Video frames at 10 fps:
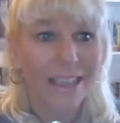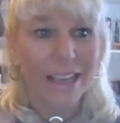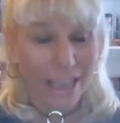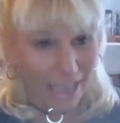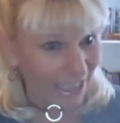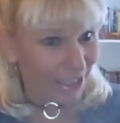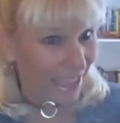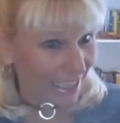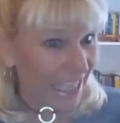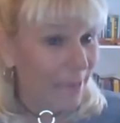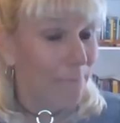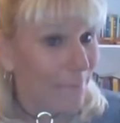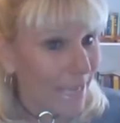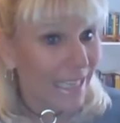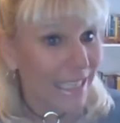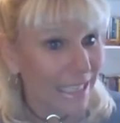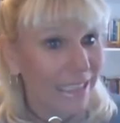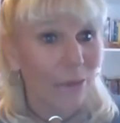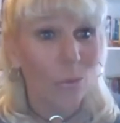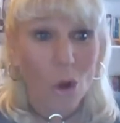and it like
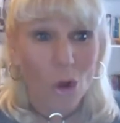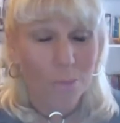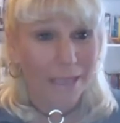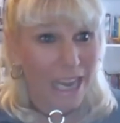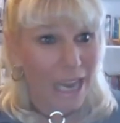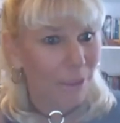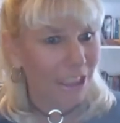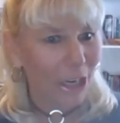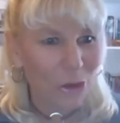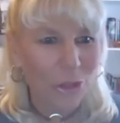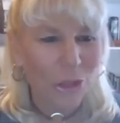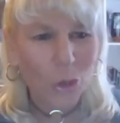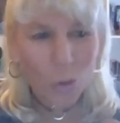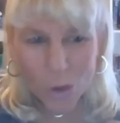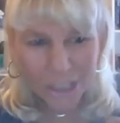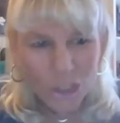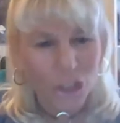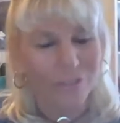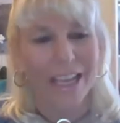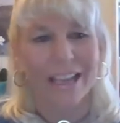immediately woke me up because I heard the crunch
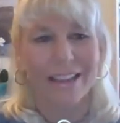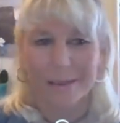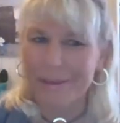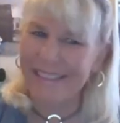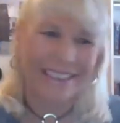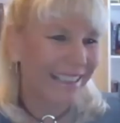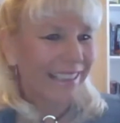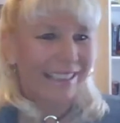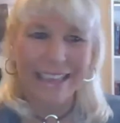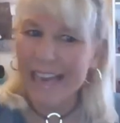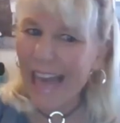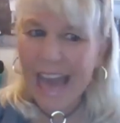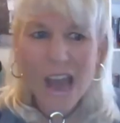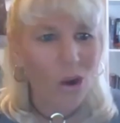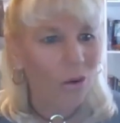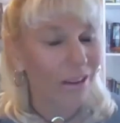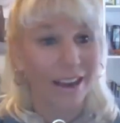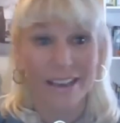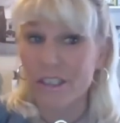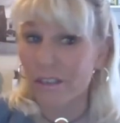of it. And I'm like, get out. And
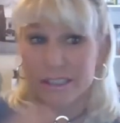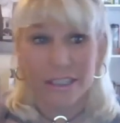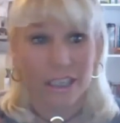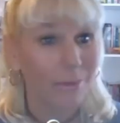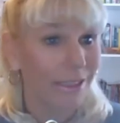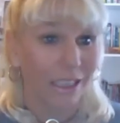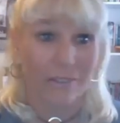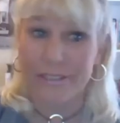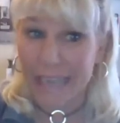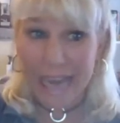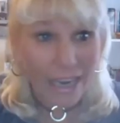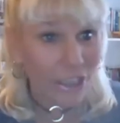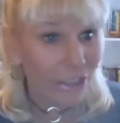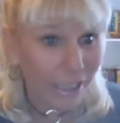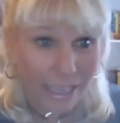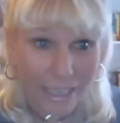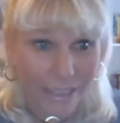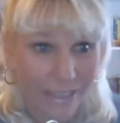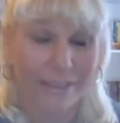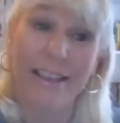I do. I tell myself, get out of your
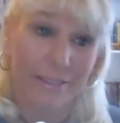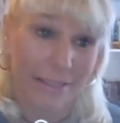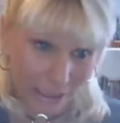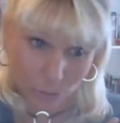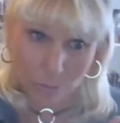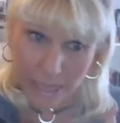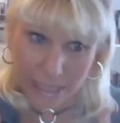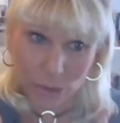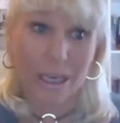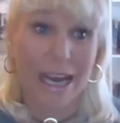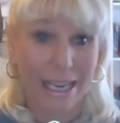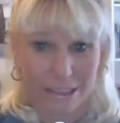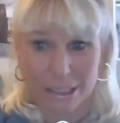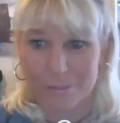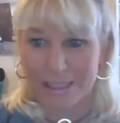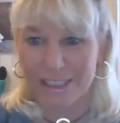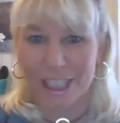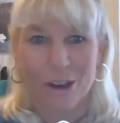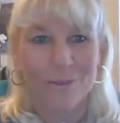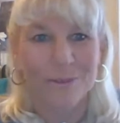head. That's what I tell
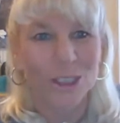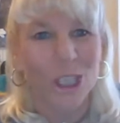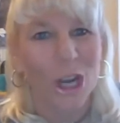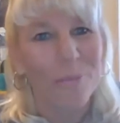myself. So